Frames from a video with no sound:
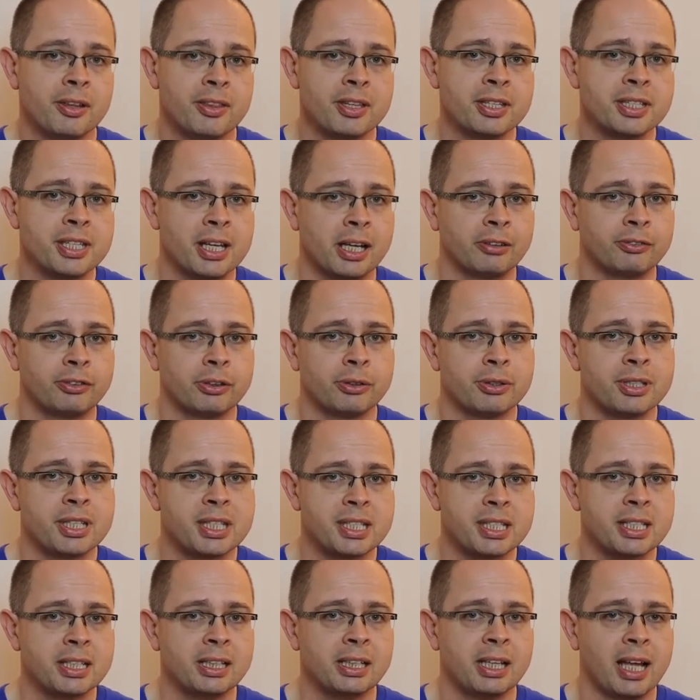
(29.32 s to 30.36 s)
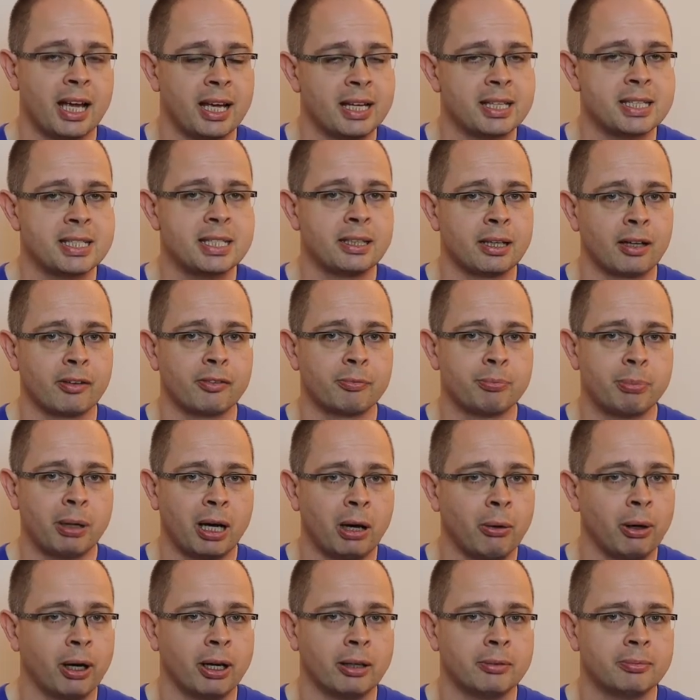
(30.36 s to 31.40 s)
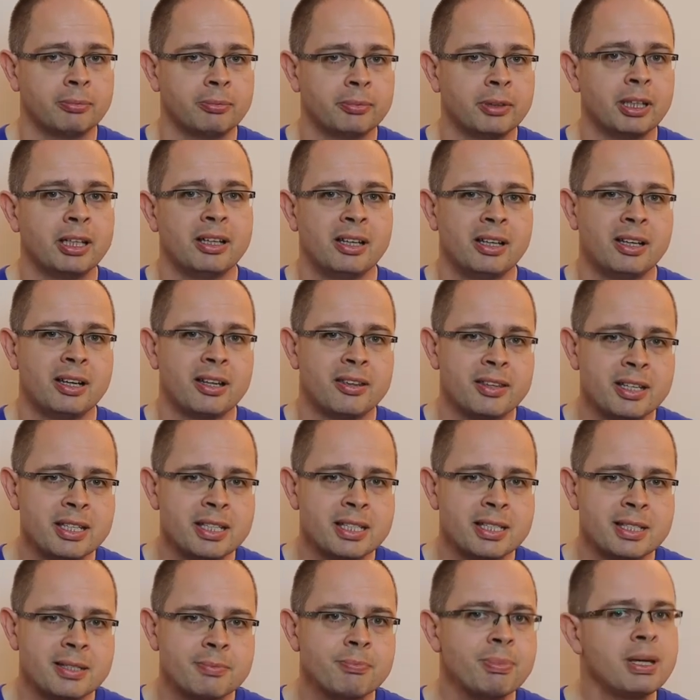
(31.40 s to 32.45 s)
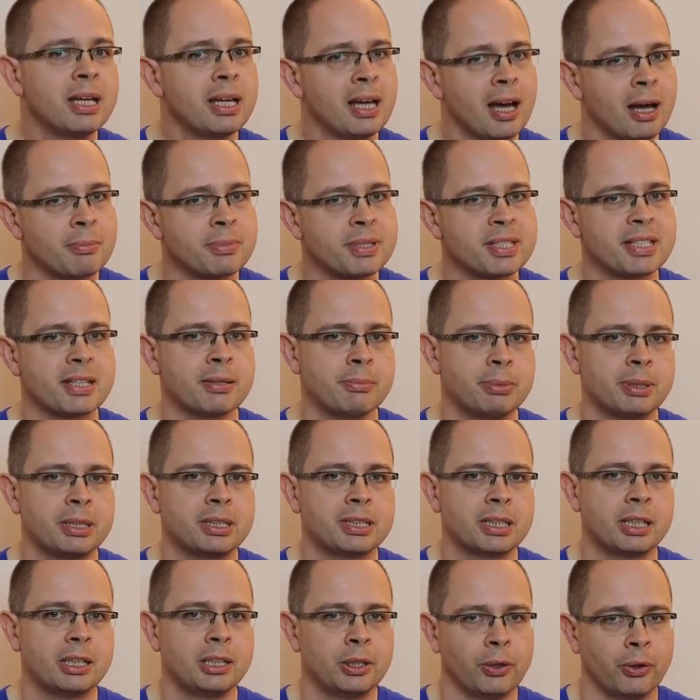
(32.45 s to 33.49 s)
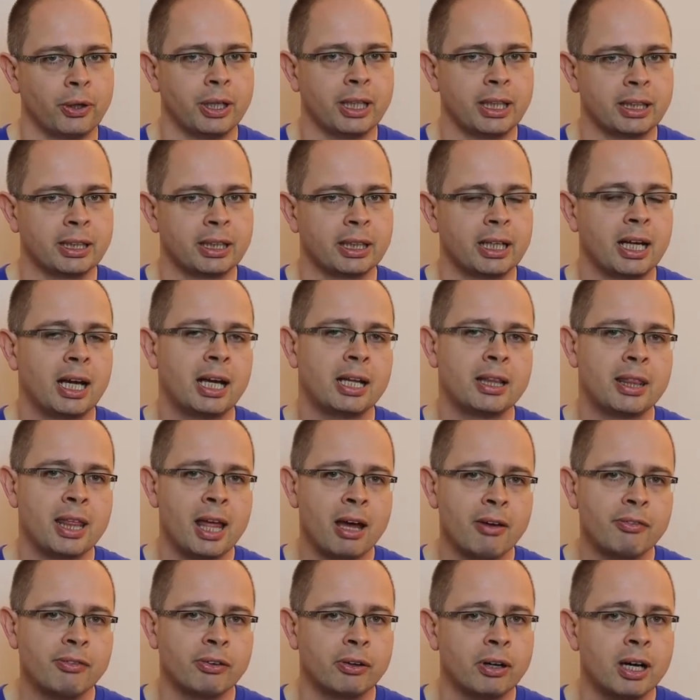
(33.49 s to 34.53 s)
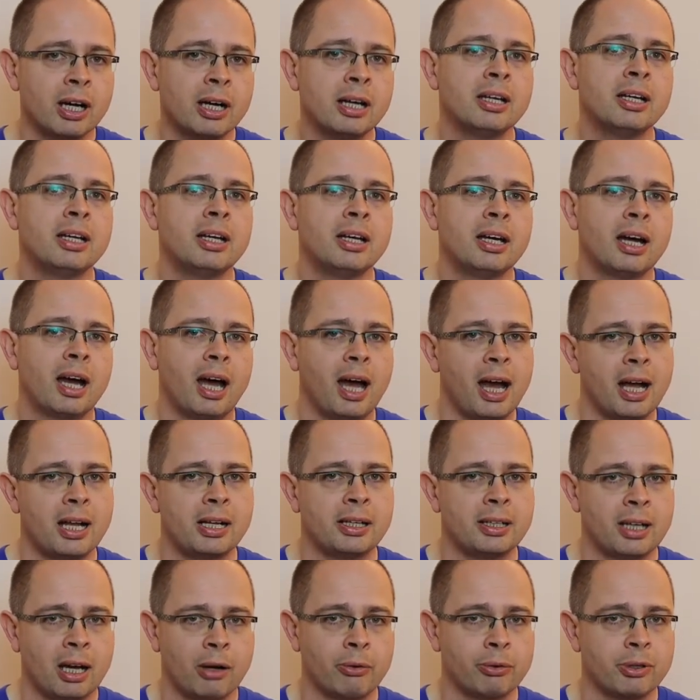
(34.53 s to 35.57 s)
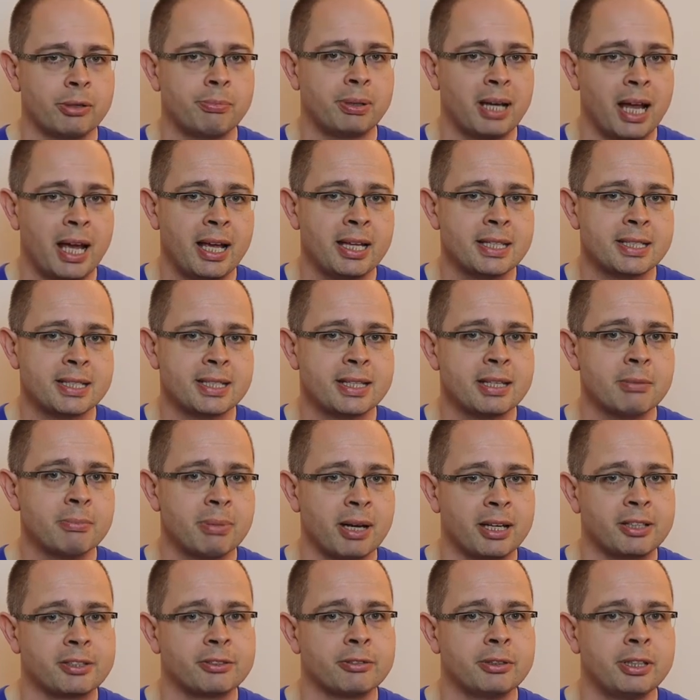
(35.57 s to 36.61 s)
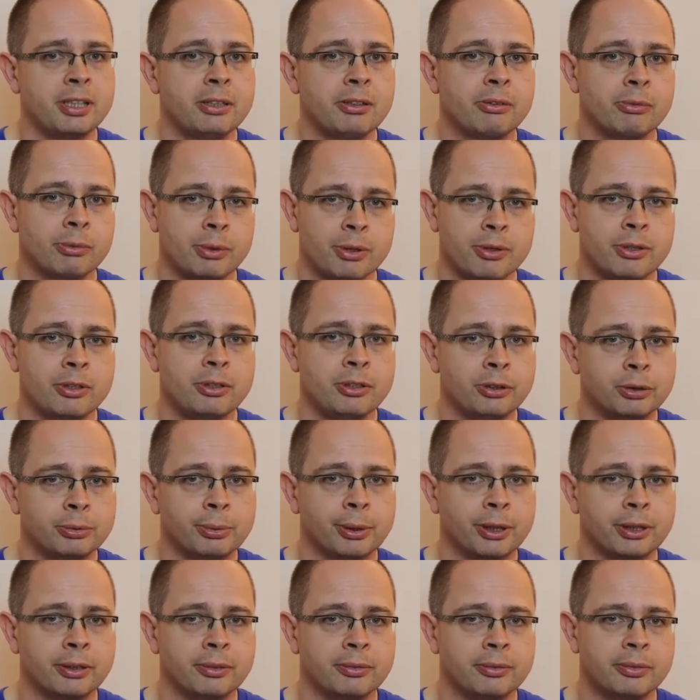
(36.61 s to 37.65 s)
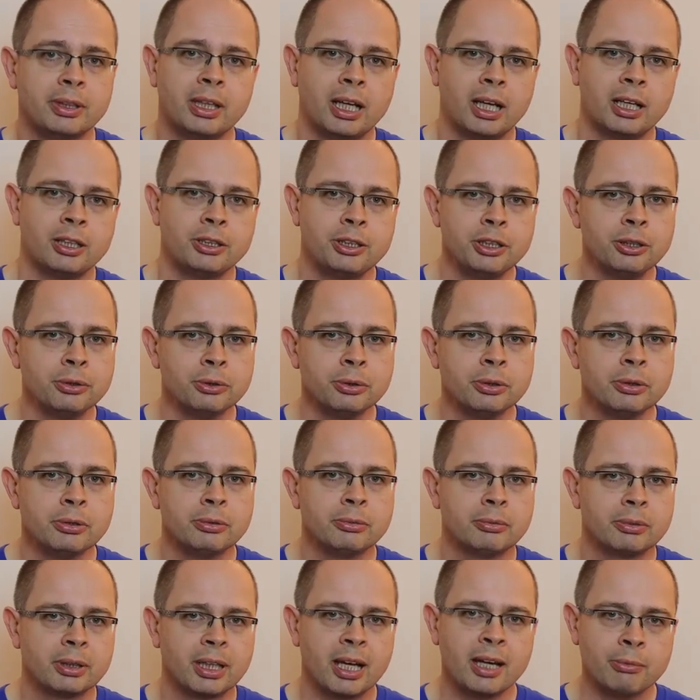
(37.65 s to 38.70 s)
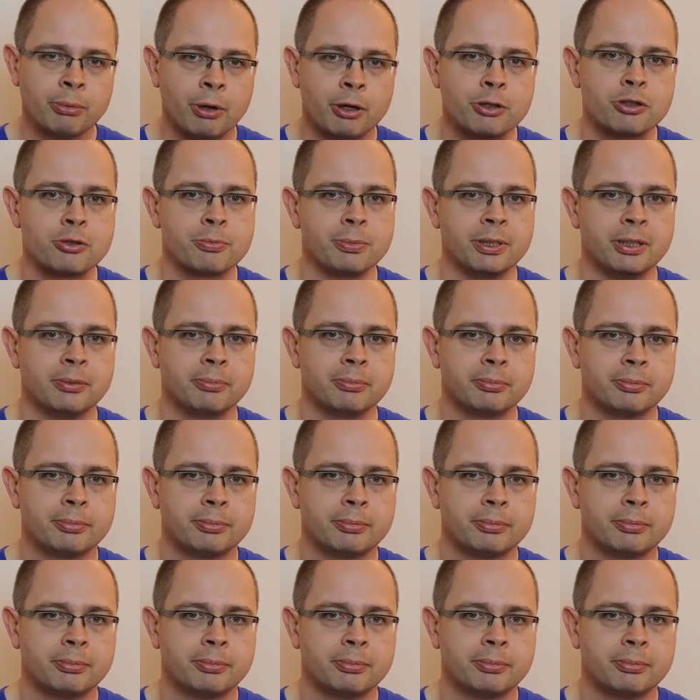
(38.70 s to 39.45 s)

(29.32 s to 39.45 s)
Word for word: the cell phone still has enough power. This becomes a bit annoying, and therefore I'll now replace the battery with a new one. And you can watch me.